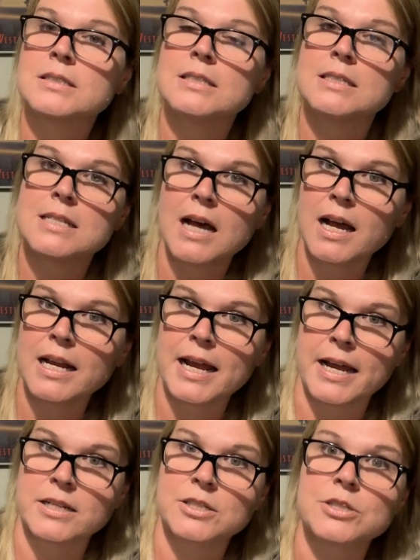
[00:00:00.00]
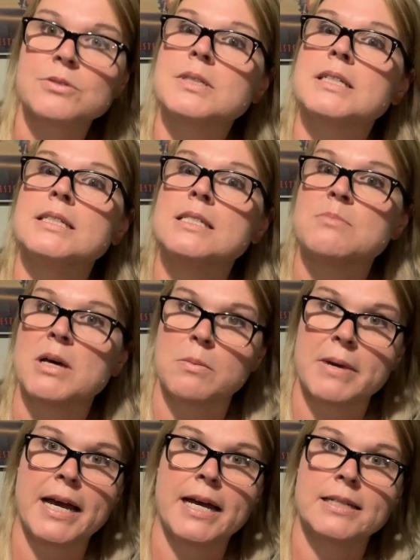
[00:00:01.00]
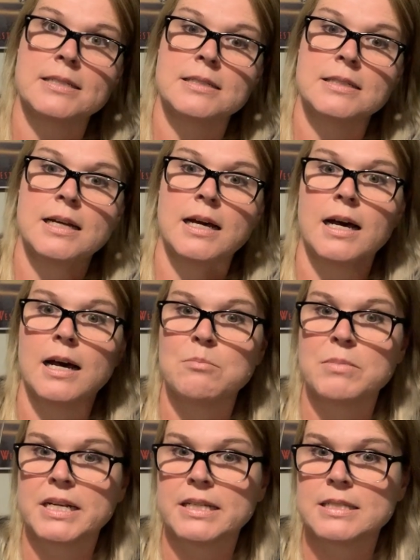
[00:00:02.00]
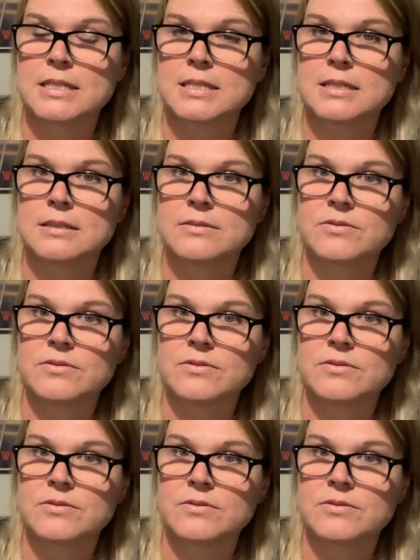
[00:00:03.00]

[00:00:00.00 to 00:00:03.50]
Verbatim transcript: does not actually smell bad, um, but it's